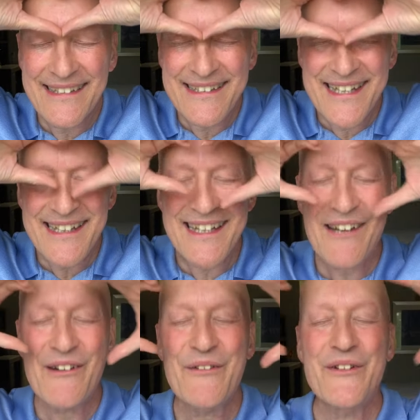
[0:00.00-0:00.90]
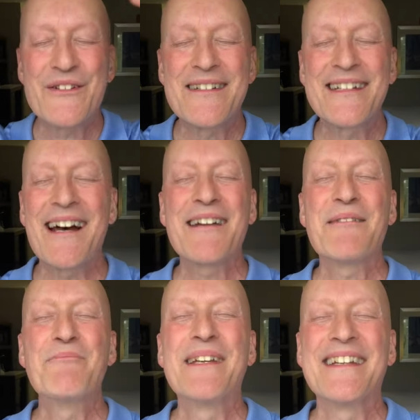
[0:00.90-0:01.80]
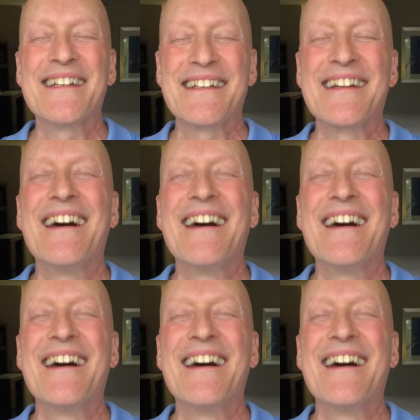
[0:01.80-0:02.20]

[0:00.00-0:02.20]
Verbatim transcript: to take care of your entire being.